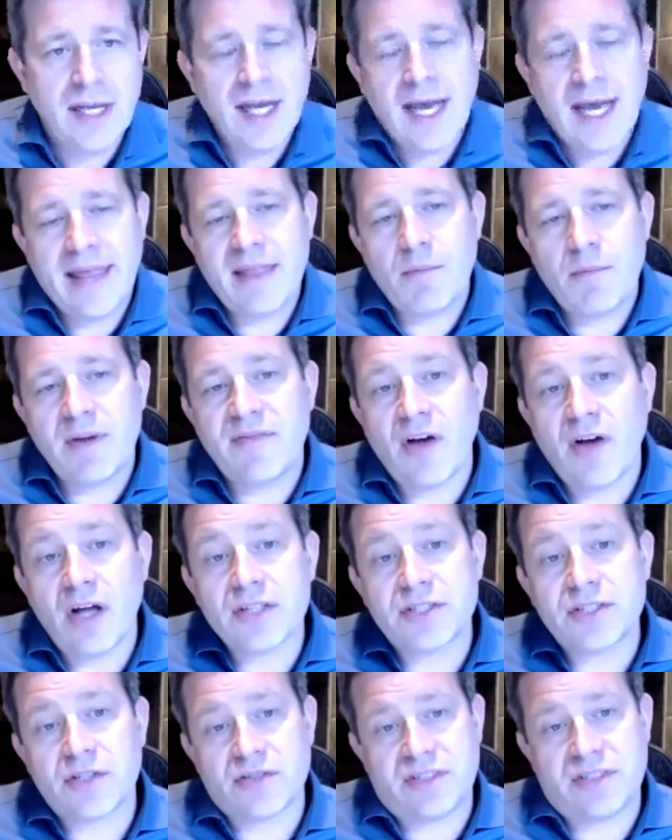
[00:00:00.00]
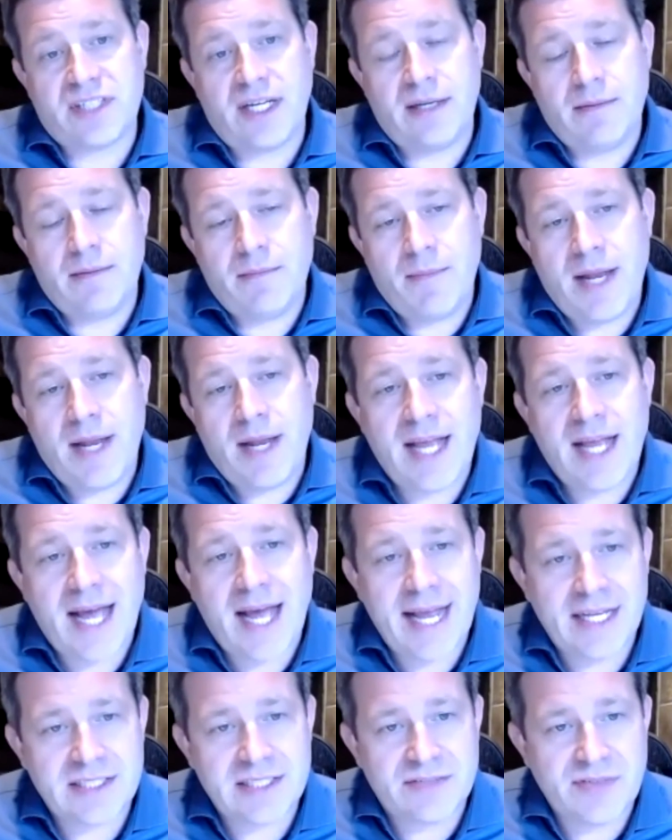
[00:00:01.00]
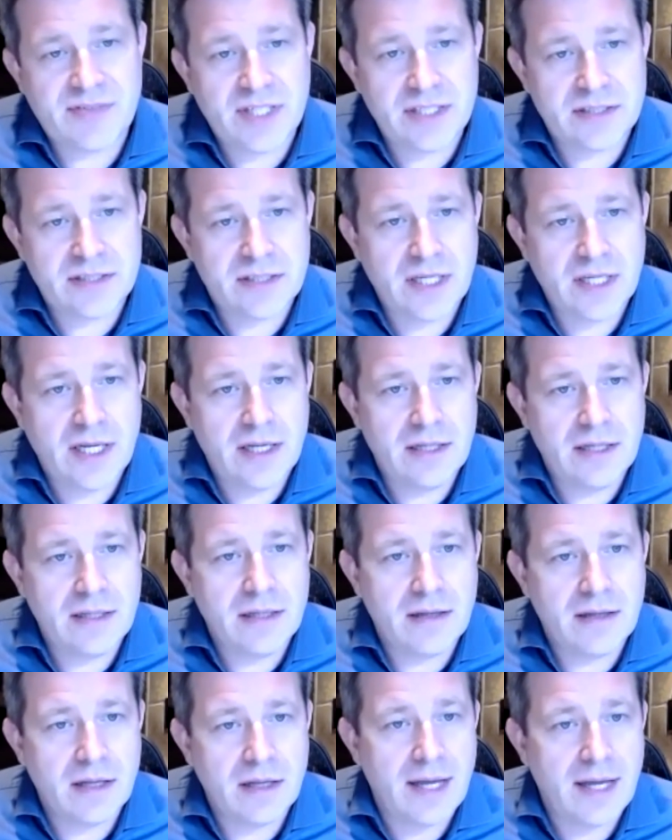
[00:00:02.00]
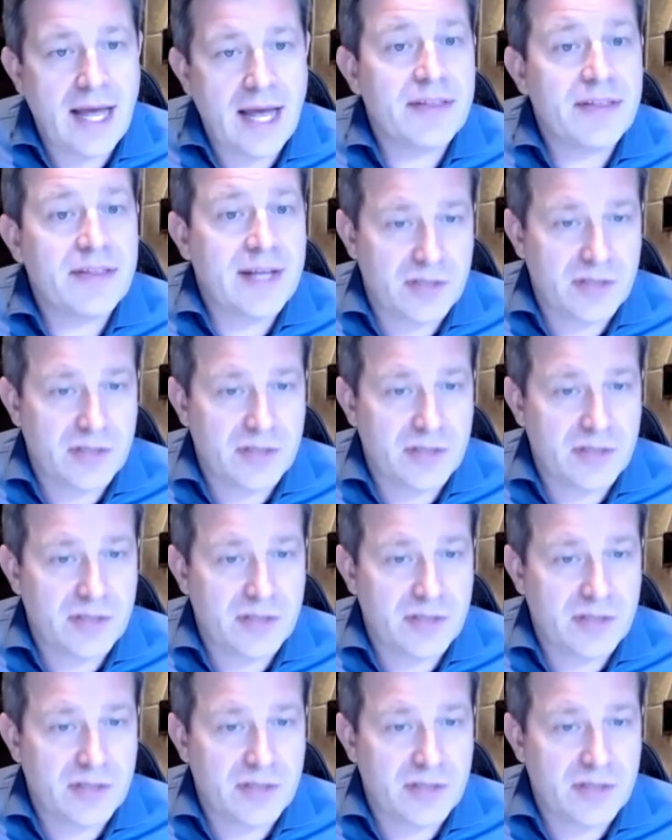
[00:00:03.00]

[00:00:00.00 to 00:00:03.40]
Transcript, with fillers: And then we've also seen many ISVs in the healthcare